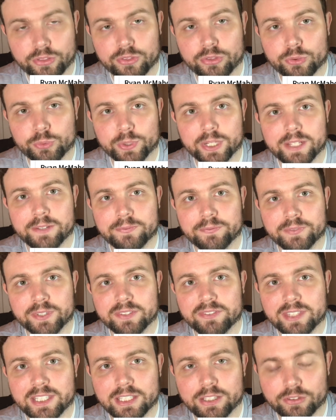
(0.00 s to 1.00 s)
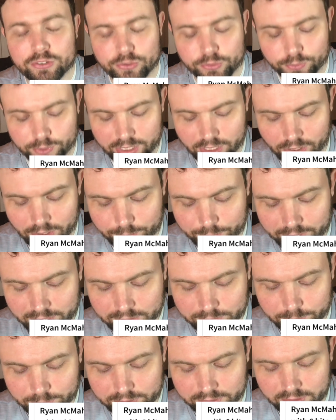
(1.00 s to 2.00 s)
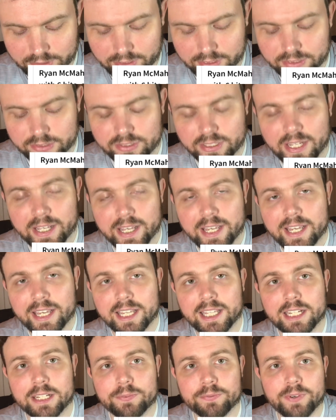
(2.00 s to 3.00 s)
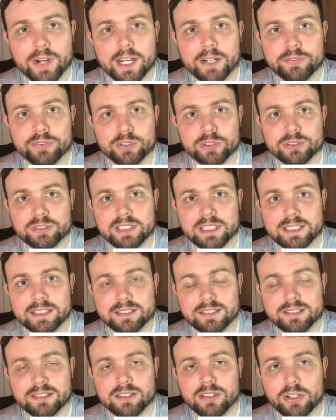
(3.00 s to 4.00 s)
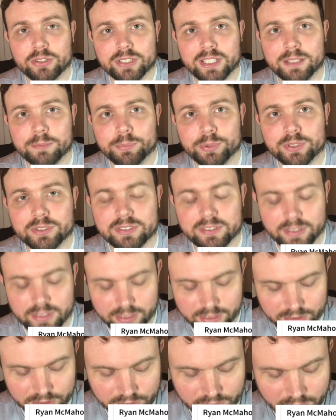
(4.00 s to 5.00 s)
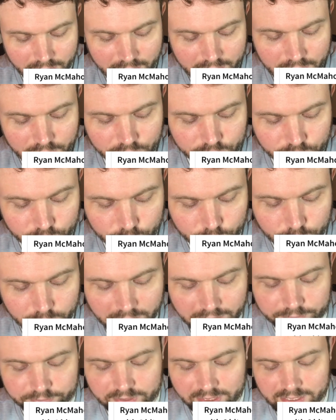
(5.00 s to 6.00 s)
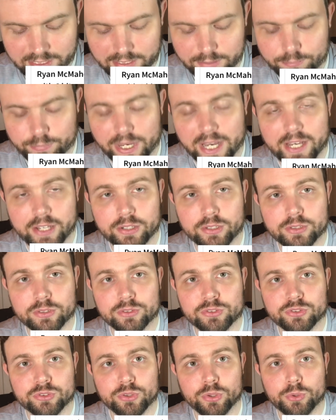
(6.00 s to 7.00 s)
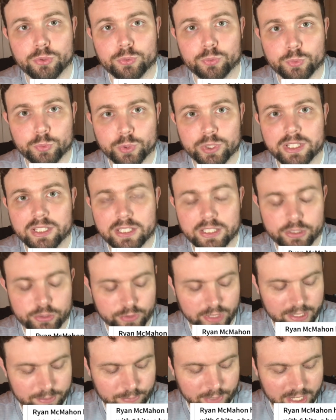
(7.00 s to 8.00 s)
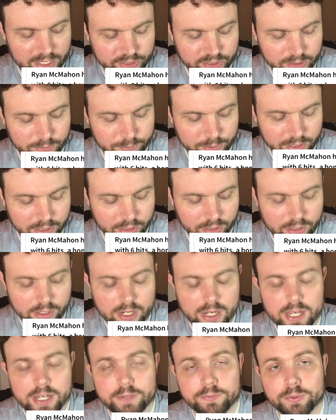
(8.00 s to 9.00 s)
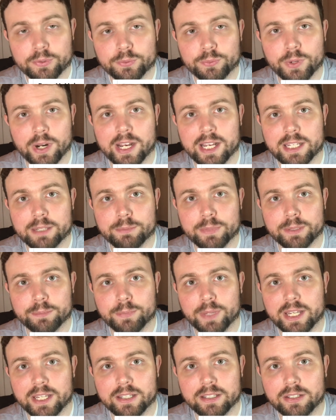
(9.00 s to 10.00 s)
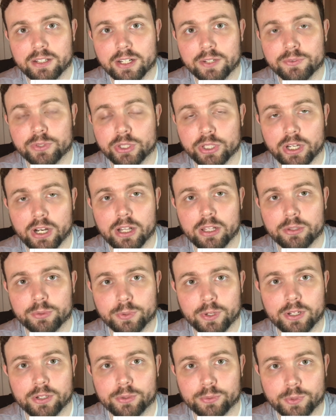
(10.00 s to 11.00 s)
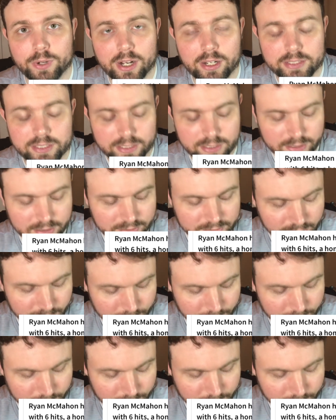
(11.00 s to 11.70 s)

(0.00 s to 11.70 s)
.353 on base percentage, and a .513 slugging percentage to left-handed batters. So really great matchup here for Ryan McMahon of the Colorado Rockies.